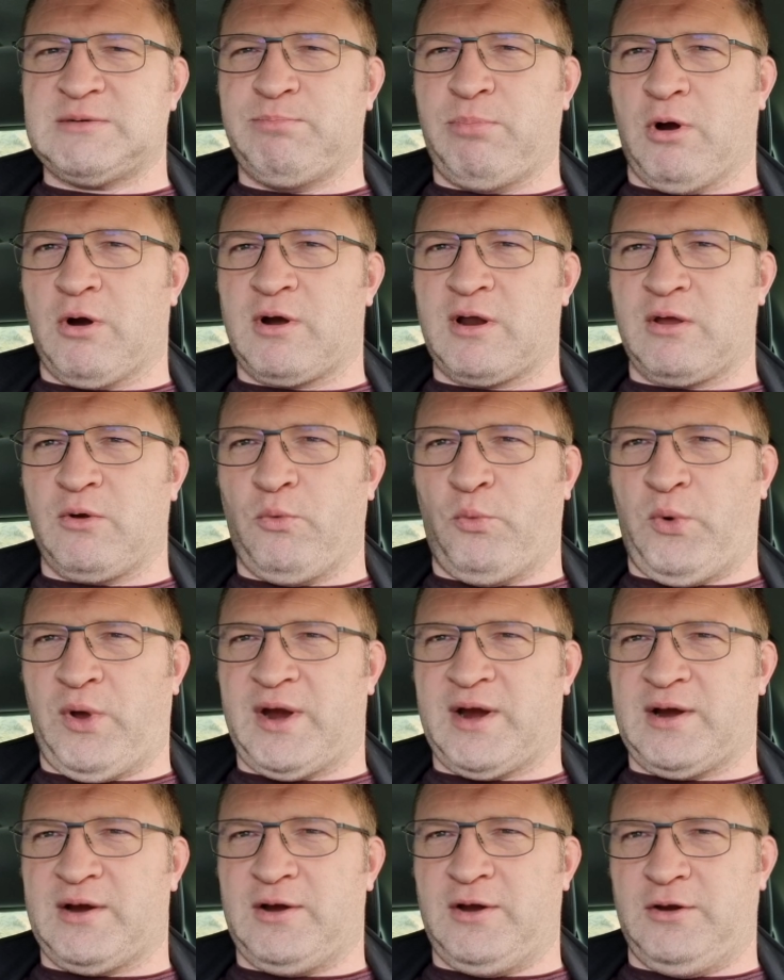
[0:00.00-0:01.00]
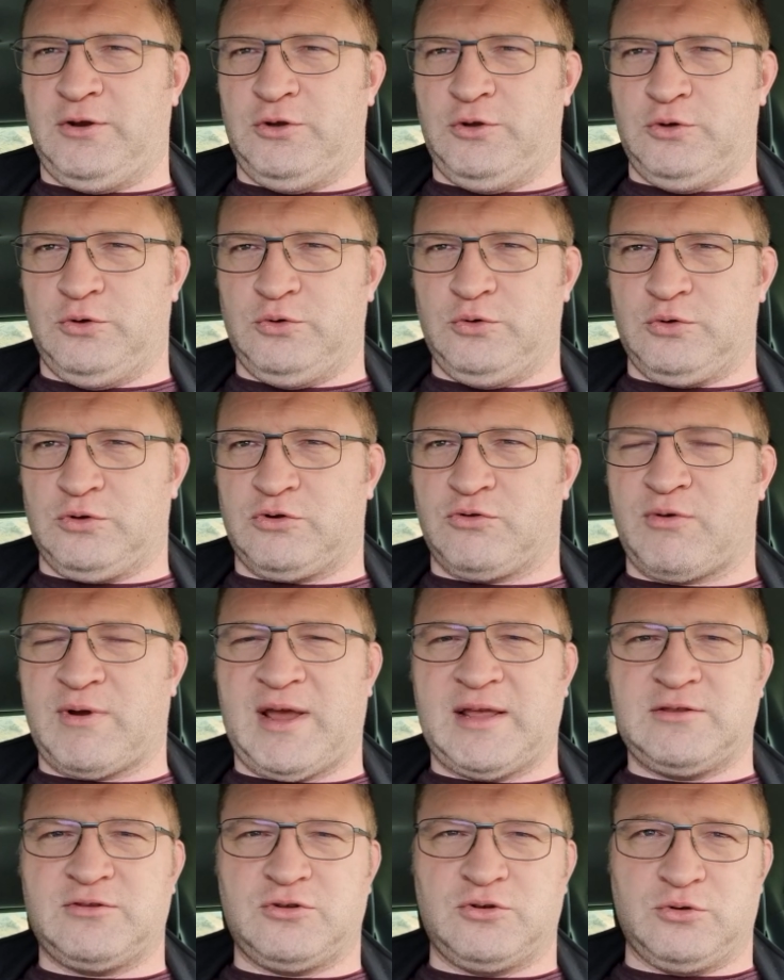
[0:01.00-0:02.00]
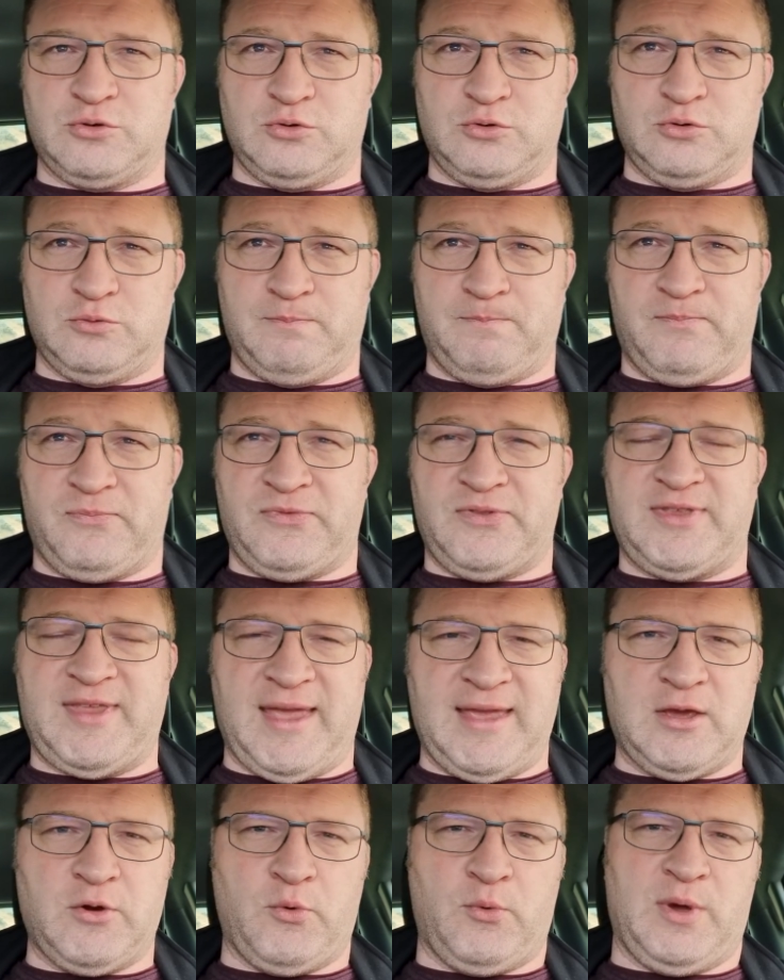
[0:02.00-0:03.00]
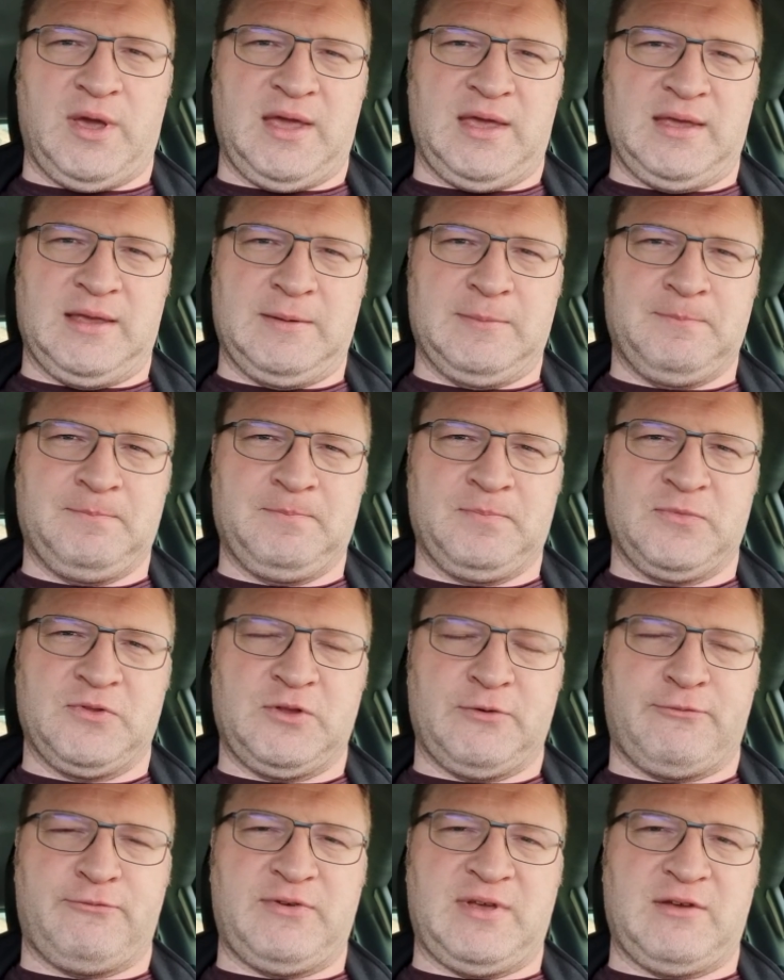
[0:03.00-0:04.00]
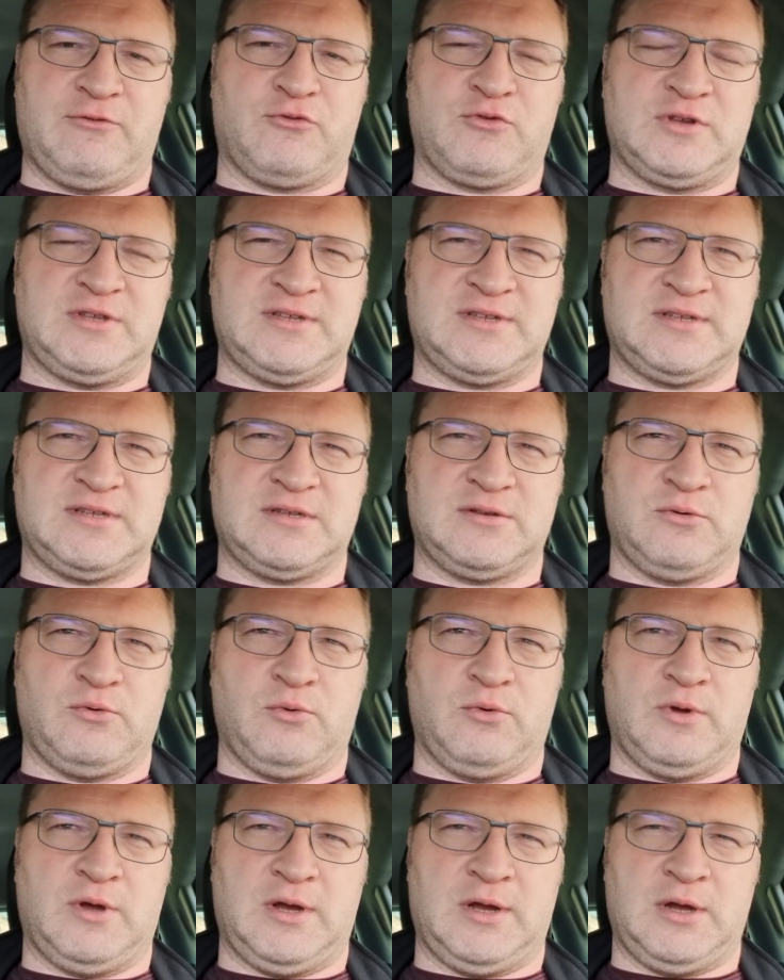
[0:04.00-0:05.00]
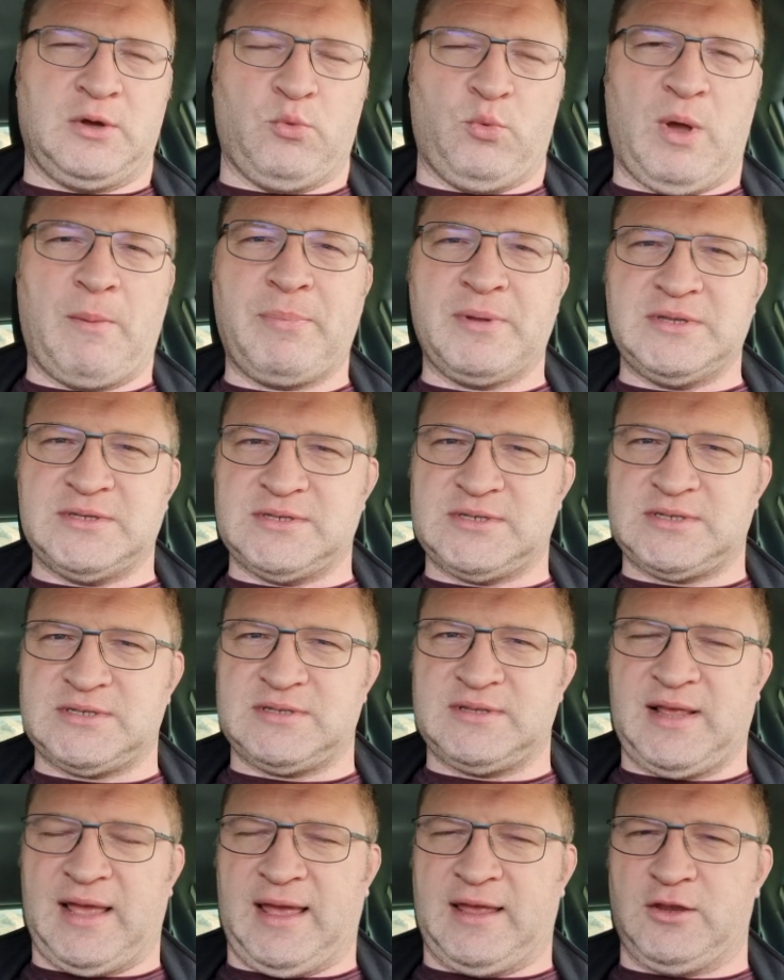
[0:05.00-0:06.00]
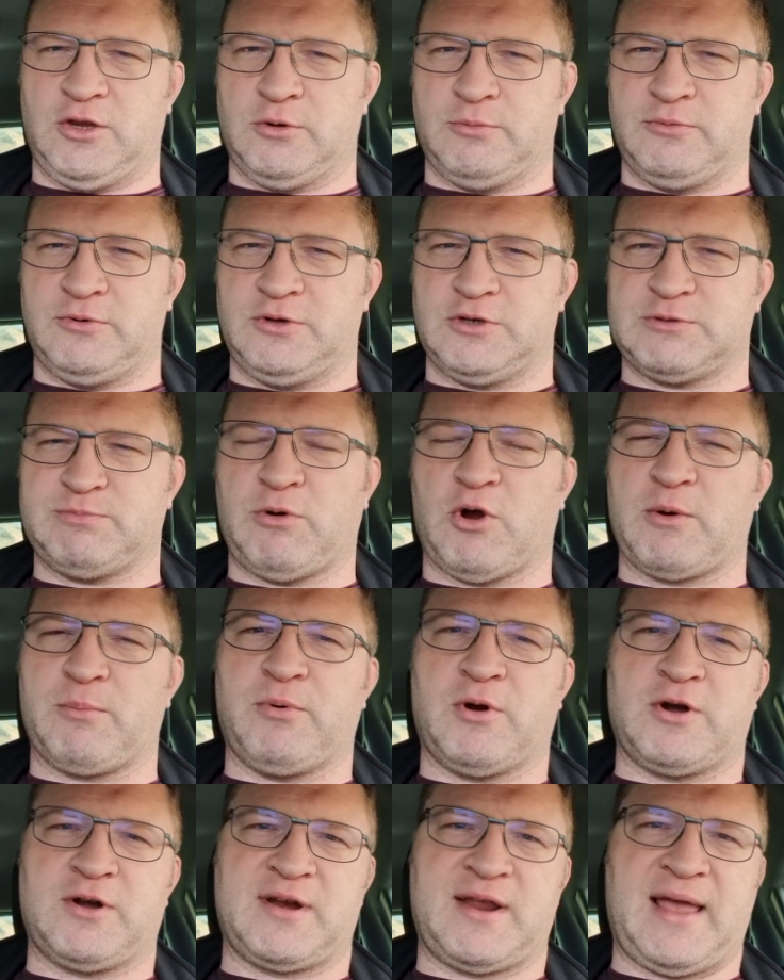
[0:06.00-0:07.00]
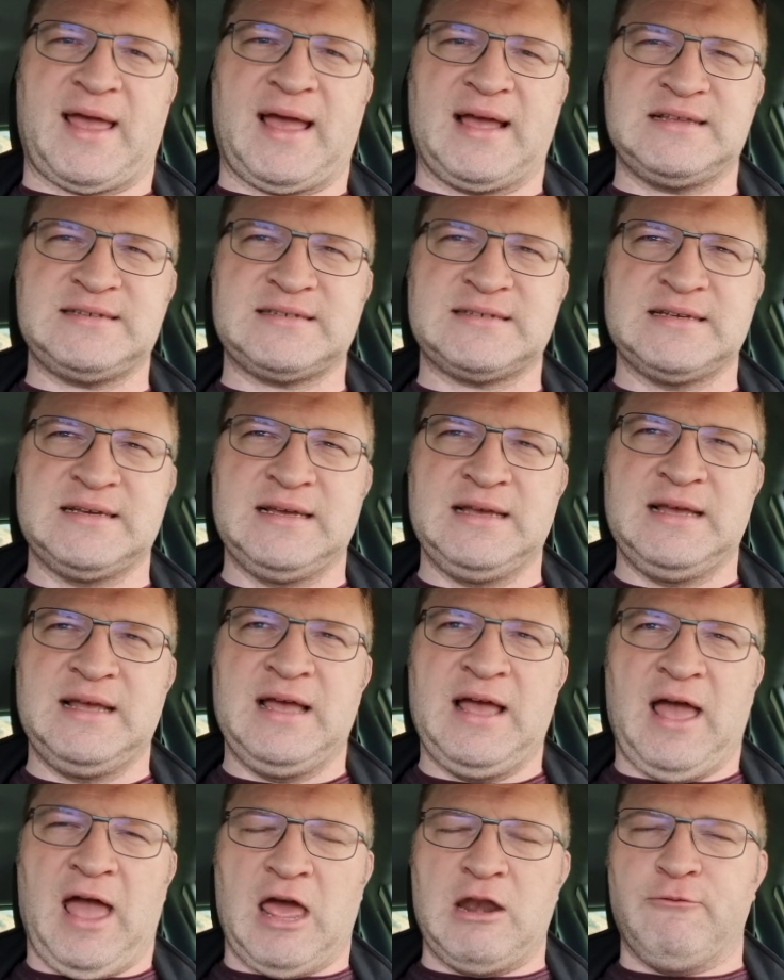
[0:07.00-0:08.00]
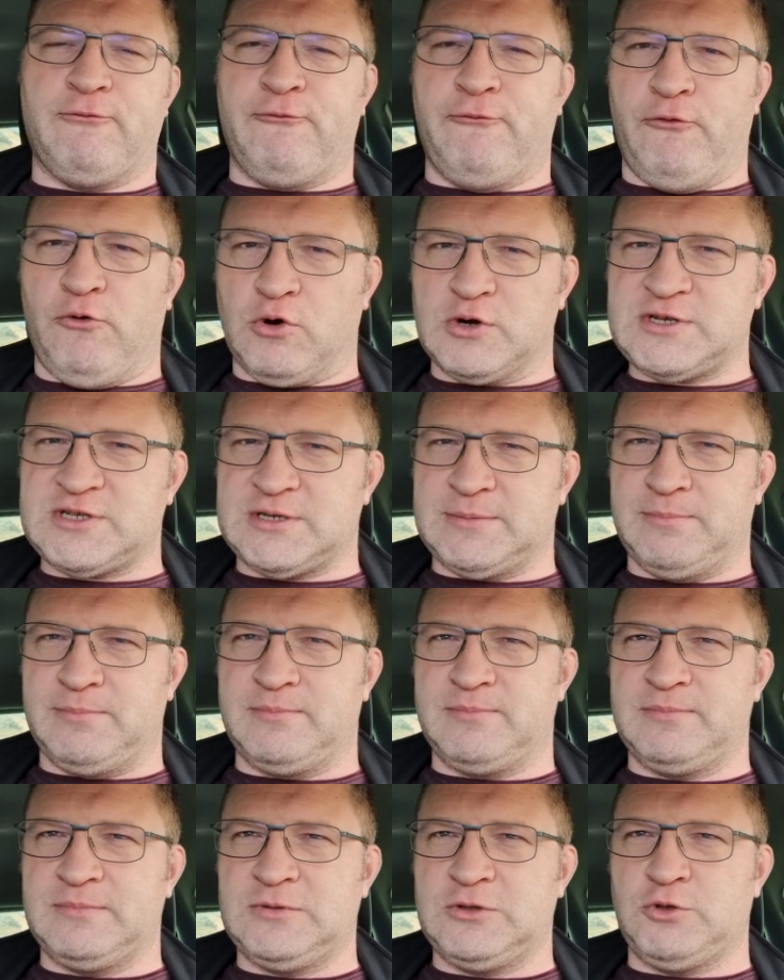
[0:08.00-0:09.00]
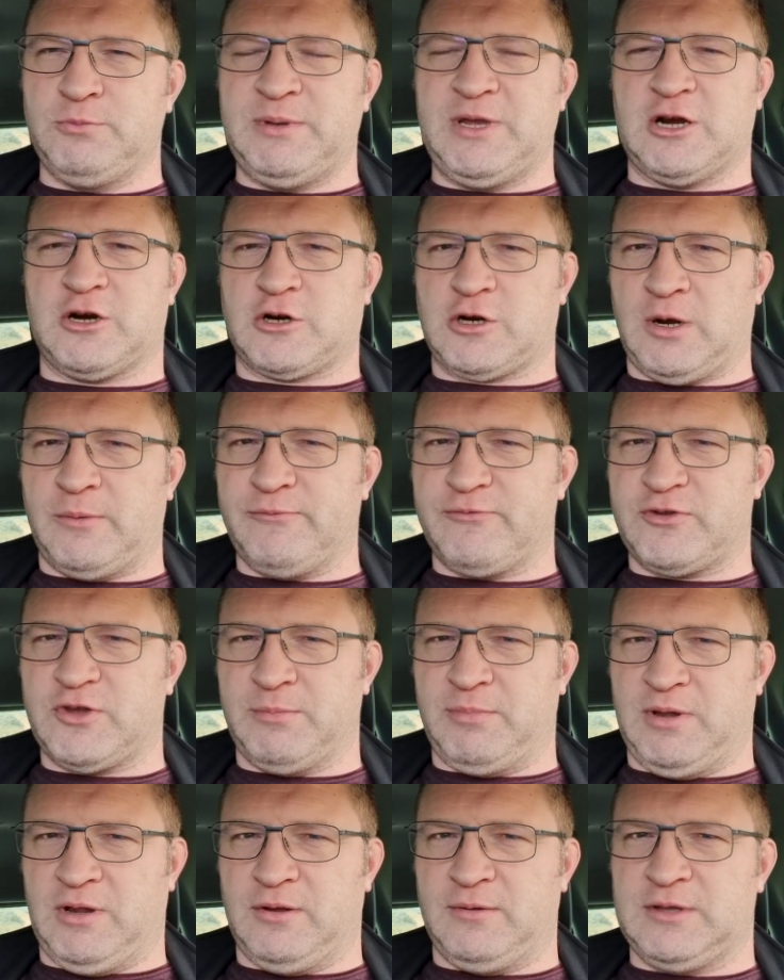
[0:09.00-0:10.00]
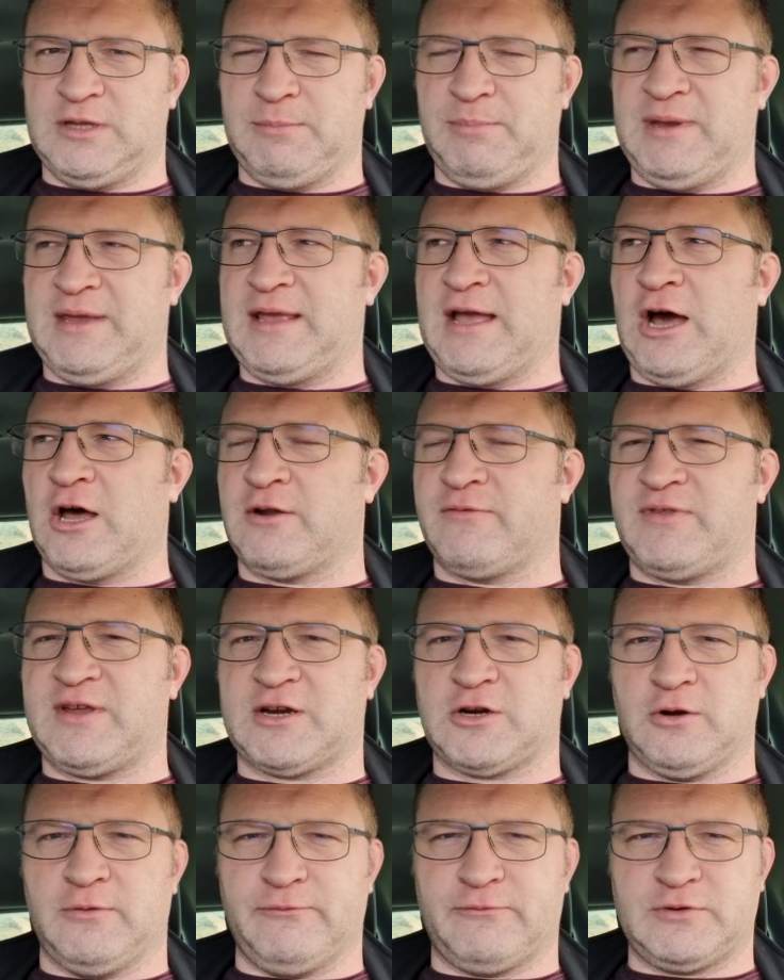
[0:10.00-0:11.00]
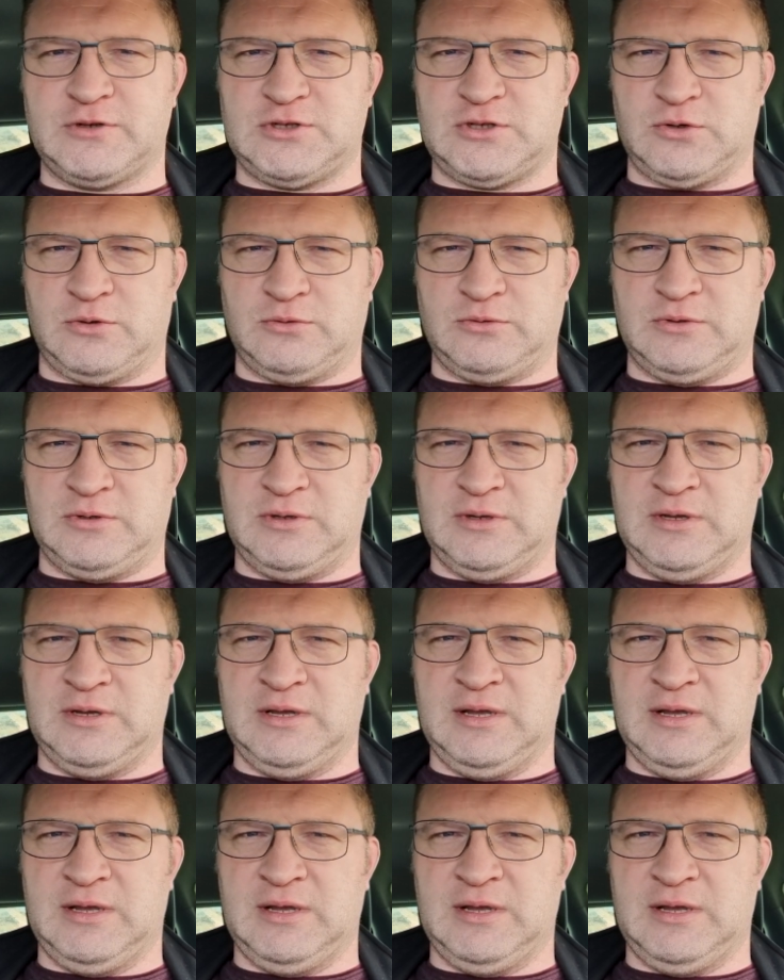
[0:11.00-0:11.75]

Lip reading: sparring where you try to take away the favorite weapons that your sparring partner has and force them to be uncomfortable, to be out of their comfort zone.